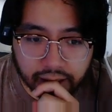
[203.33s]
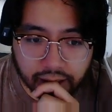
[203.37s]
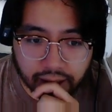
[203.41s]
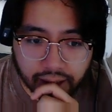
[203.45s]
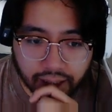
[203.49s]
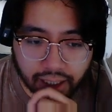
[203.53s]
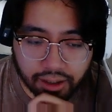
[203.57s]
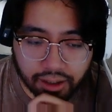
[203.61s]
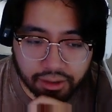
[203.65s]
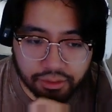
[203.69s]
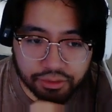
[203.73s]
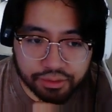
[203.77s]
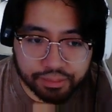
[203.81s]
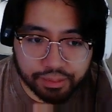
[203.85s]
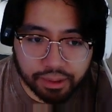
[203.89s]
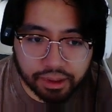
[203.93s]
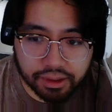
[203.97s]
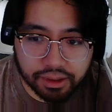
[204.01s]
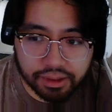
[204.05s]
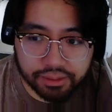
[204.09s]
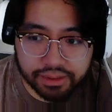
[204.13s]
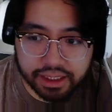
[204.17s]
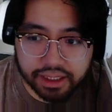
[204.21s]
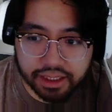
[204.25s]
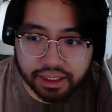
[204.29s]
I was
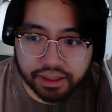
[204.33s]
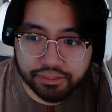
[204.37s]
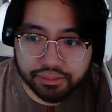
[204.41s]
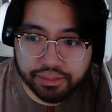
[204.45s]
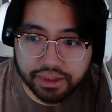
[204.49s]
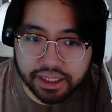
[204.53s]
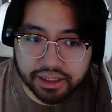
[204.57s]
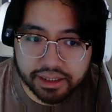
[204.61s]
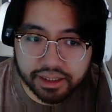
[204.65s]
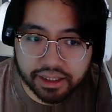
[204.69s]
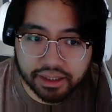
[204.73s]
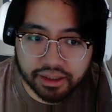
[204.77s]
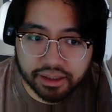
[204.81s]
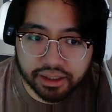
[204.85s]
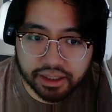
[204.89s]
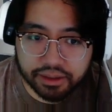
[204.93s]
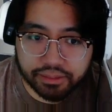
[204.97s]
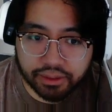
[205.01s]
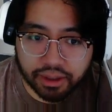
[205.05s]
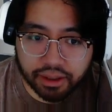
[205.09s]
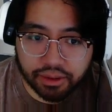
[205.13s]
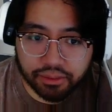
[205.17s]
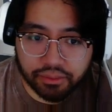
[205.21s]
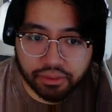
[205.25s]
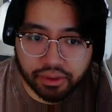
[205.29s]
probably missing a piece there. That's
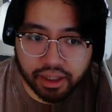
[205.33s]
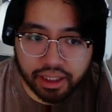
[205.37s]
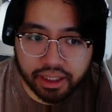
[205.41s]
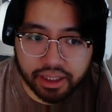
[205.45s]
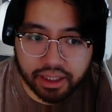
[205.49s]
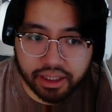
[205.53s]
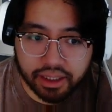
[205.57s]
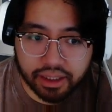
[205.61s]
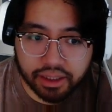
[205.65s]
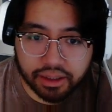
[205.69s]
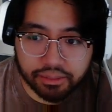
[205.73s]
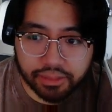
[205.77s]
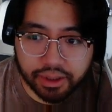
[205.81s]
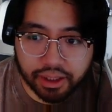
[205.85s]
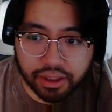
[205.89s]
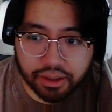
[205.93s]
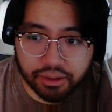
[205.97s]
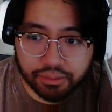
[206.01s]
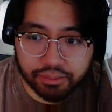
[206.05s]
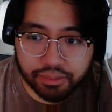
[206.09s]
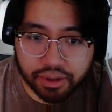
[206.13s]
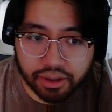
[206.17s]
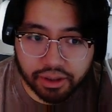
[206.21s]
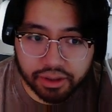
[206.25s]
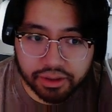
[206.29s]
probably why it didn't come
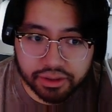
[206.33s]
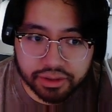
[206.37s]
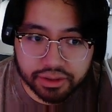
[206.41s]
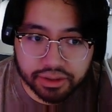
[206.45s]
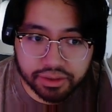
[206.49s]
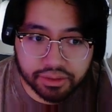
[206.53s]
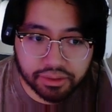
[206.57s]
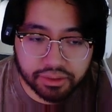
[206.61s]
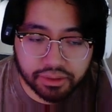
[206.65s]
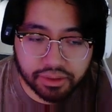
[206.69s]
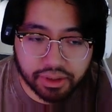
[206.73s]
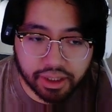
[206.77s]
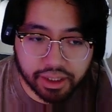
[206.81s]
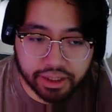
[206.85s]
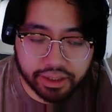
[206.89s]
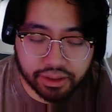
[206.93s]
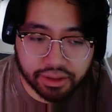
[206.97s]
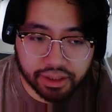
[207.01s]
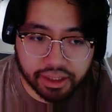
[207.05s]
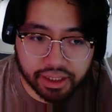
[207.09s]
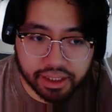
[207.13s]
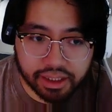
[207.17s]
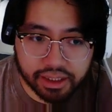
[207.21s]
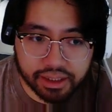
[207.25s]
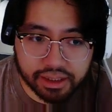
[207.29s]
out. But also, I know
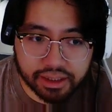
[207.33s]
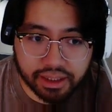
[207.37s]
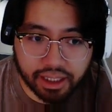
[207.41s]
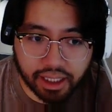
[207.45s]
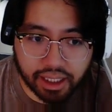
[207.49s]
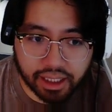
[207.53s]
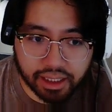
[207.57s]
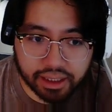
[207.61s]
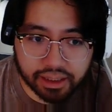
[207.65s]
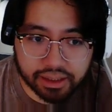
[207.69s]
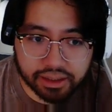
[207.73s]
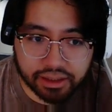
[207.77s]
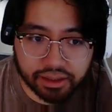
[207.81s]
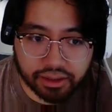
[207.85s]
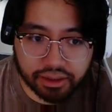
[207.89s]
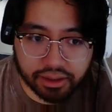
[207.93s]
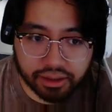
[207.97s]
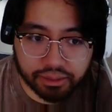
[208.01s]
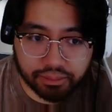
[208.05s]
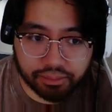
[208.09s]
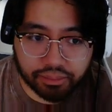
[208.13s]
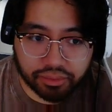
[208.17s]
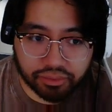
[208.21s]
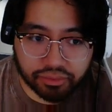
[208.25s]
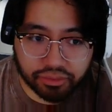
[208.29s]
that his stack is going to
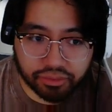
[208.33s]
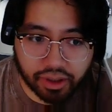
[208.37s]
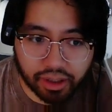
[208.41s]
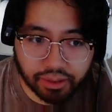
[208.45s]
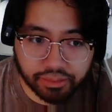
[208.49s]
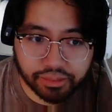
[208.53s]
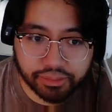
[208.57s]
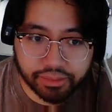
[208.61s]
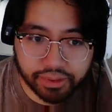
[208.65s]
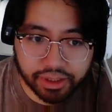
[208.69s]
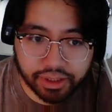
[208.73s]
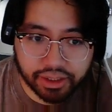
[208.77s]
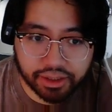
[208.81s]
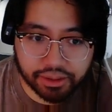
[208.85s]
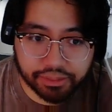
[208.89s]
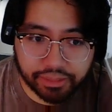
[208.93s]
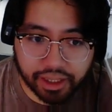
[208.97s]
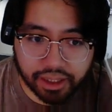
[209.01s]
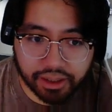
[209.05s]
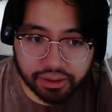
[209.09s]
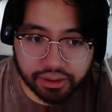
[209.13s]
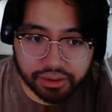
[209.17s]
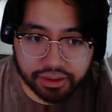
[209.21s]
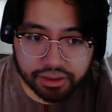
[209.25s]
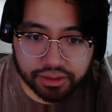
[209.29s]
probably come
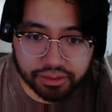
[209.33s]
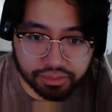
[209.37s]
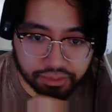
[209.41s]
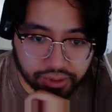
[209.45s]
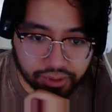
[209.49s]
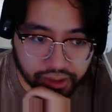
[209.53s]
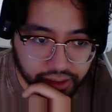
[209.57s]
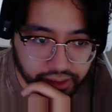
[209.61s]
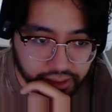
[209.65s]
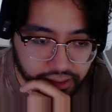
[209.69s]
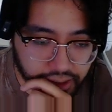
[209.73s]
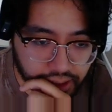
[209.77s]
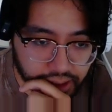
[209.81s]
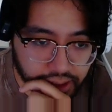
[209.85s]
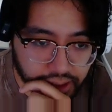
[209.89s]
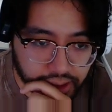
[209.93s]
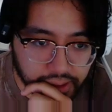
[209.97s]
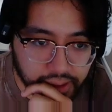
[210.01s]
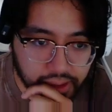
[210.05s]
out as well.